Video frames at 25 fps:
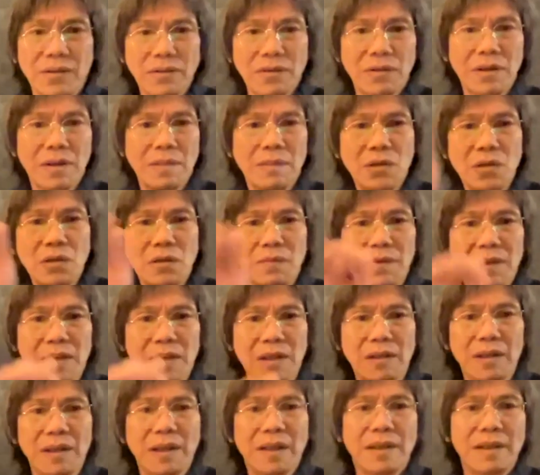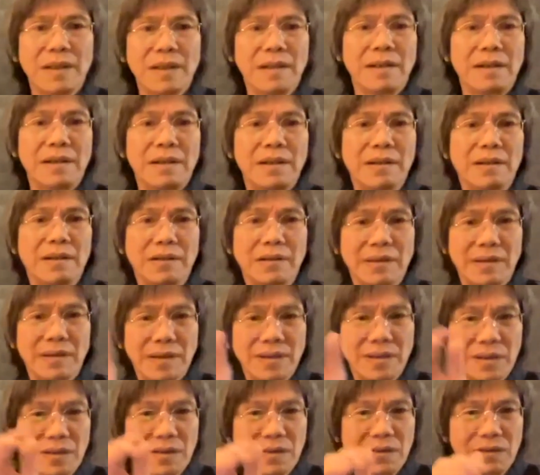only movement. Look,
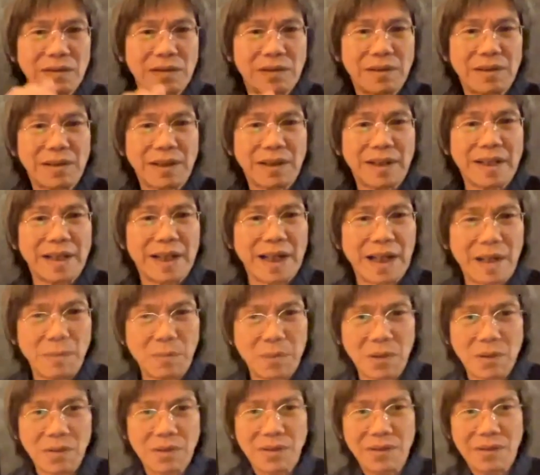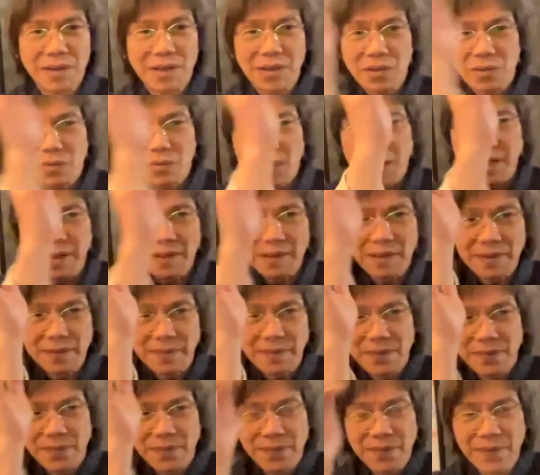I'll block you this way.
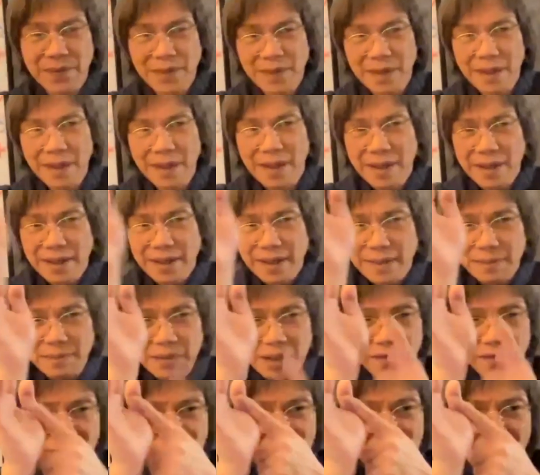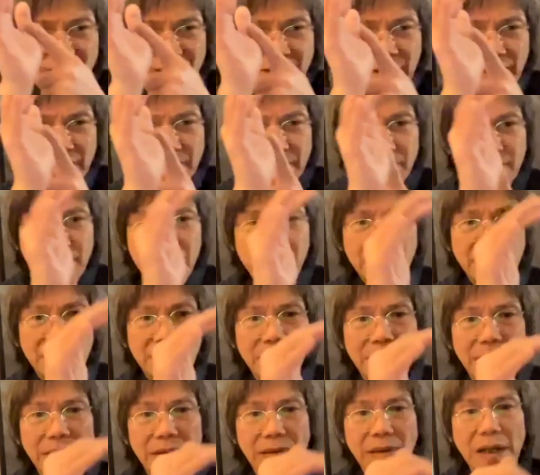My finger now.
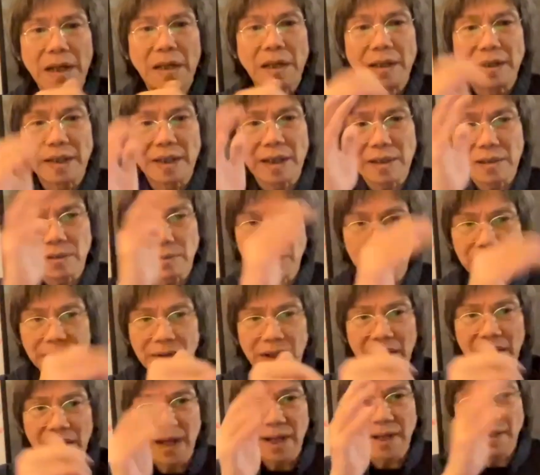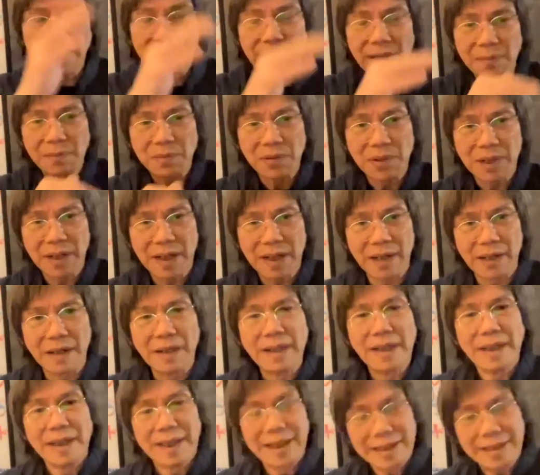Get hold of the hand and pull it out.
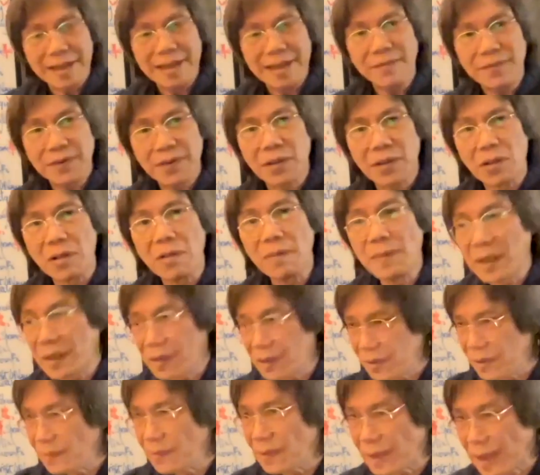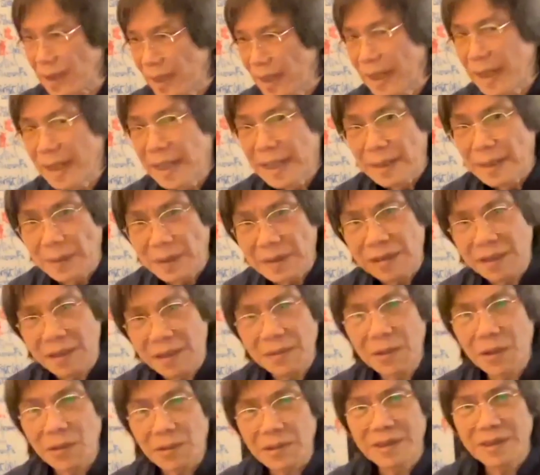It's difficult because you're
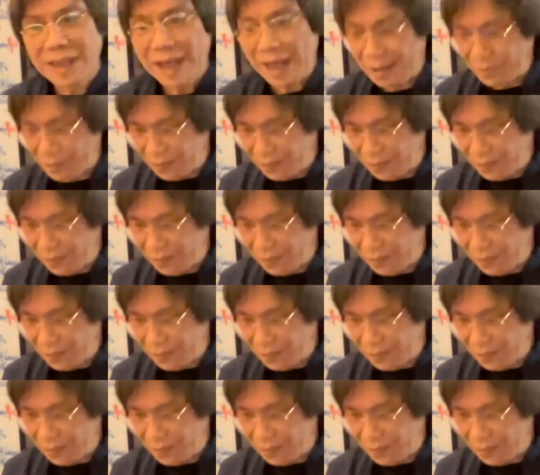still locked down. Don't